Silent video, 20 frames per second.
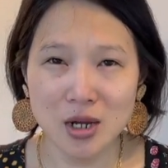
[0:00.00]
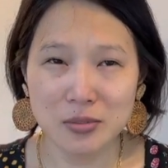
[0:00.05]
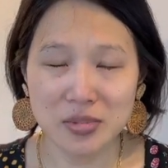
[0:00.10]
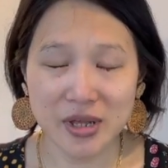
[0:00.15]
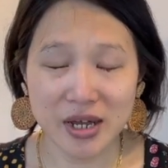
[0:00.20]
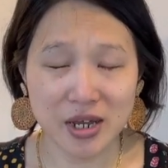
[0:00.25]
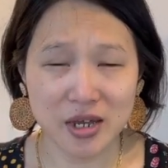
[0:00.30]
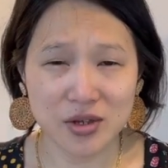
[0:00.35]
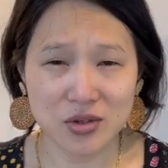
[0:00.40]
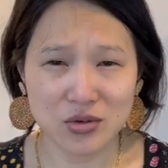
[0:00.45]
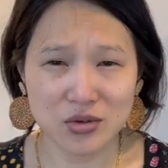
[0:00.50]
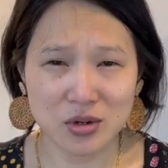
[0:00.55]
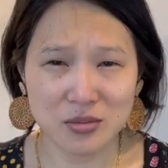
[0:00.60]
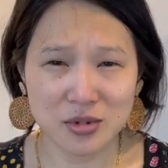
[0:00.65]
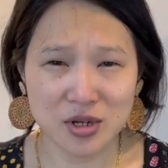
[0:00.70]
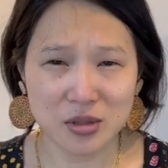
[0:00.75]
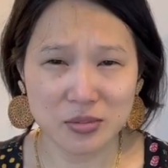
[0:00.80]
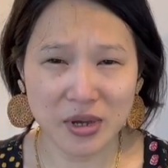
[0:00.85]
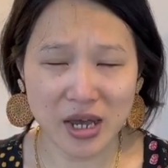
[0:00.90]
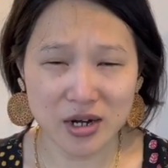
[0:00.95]
Black History
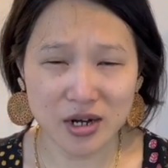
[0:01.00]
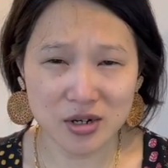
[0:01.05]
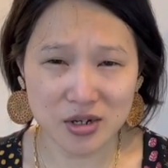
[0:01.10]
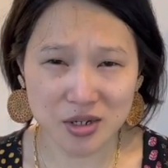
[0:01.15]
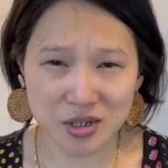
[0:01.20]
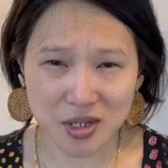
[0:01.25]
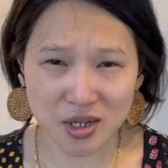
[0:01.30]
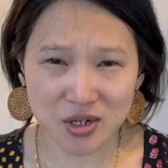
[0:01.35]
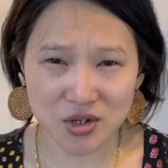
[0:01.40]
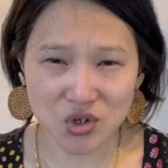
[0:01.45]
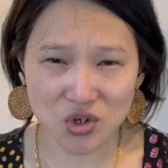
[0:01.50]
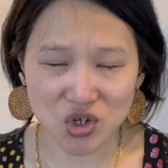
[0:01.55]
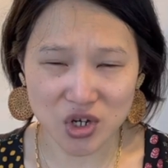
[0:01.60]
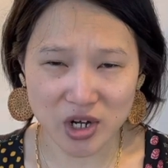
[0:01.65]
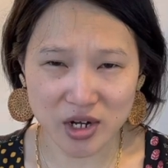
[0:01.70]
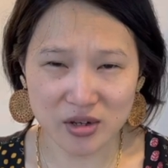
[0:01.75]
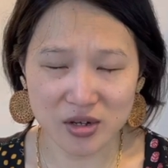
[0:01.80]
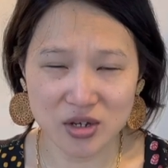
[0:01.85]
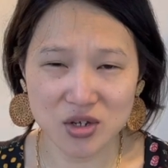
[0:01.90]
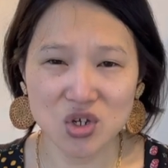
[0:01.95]
Month Pattern Designers
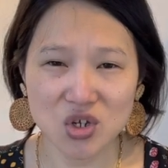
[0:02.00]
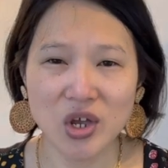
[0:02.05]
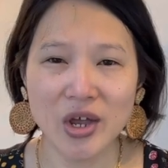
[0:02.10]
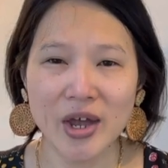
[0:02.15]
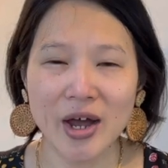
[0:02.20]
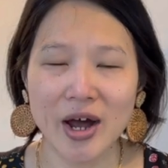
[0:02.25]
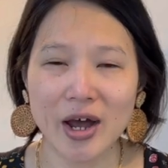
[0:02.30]
Challenge.